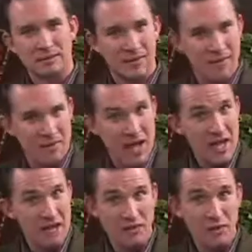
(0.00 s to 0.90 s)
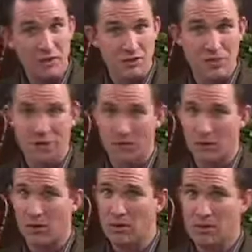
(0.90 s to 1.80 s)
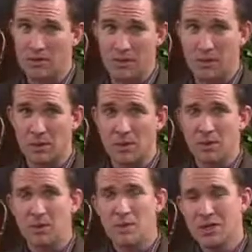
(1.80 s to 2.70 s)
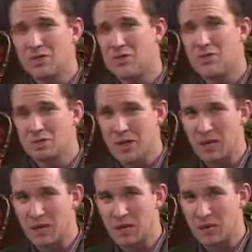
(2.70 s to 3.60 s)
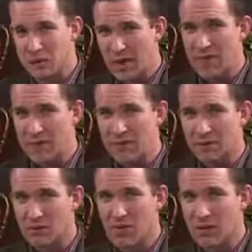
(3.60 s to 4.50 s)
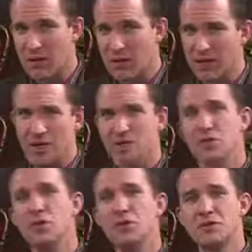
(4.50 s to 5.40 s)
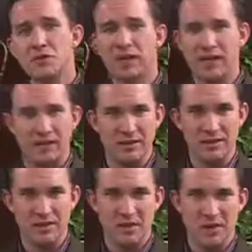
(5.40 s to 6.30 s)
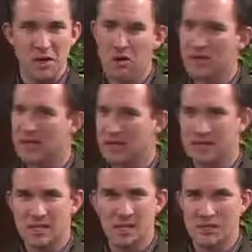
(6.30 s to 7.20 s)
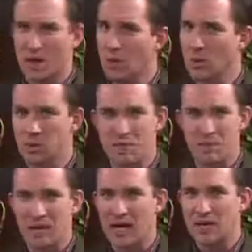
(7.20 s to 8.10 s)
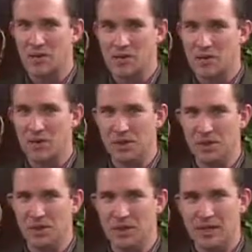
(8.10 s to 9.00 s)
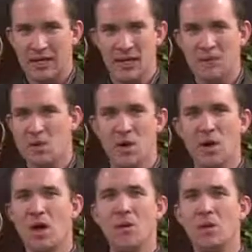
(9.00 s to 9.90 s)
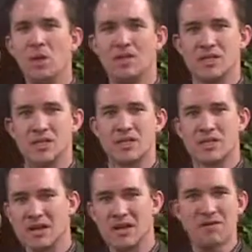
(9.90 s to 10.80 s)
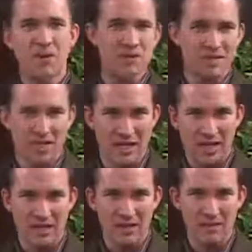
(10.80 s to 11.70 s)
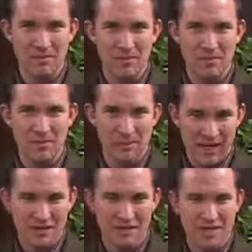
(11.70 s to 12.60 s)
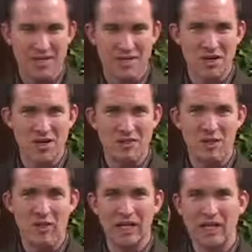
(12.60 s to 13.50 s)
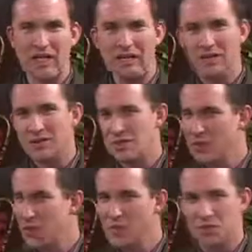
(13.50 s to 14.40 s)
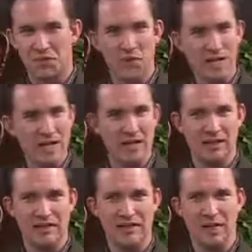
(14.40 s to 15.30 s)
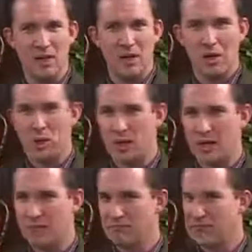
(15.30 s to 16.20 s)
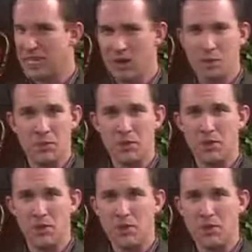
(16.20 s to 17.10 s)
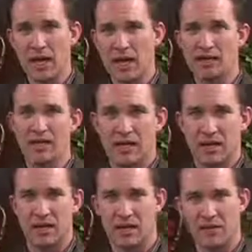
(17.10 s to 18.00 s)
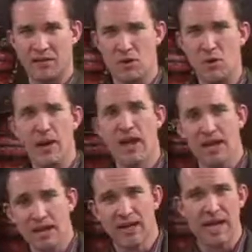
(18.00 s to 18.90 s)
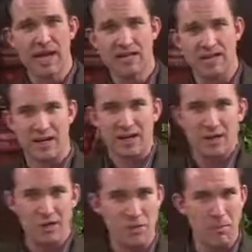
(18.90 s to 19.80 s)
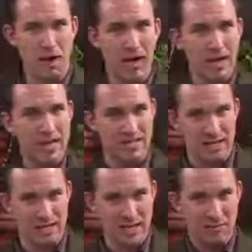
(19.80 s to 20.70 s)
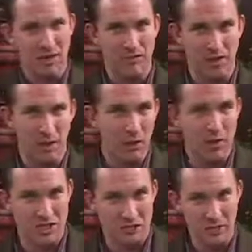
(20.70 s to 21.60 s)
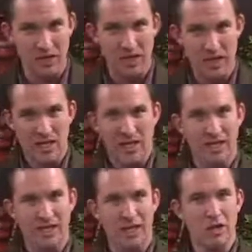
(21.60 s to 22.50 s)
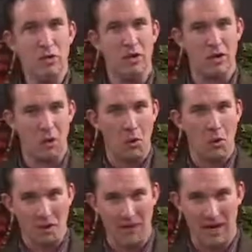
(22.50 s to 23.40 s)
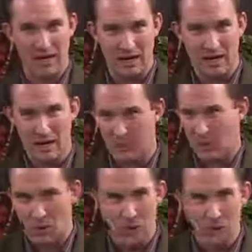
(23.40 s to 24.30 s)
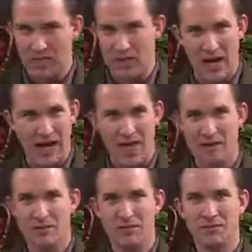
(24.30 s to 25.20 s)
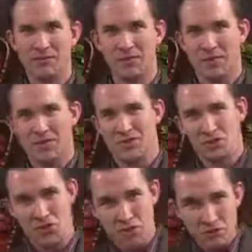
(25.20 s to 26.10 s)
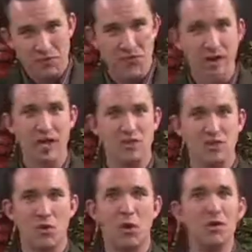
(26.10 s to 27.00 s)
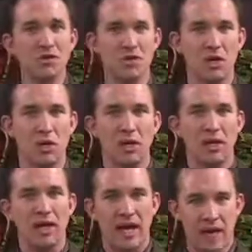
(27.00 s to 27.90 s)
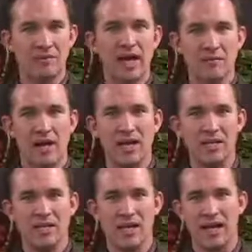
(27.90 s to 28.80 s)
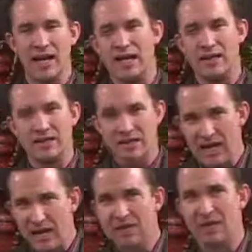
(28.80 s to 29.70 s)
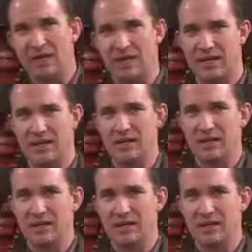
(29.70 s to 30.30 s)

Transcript: then they may influence me for wrong. And so you want to choose people who try to live the right way. Choose friends who've got the same goals in mind as you do. If your goal is to seek first the kingdom, Matthew 6:33, choose friends who are going to help you to do that. If you recognize that your body is a temple of the Holy Spirit and you want to glorify God with all that you have, Choose friends who also have that mindset and definitely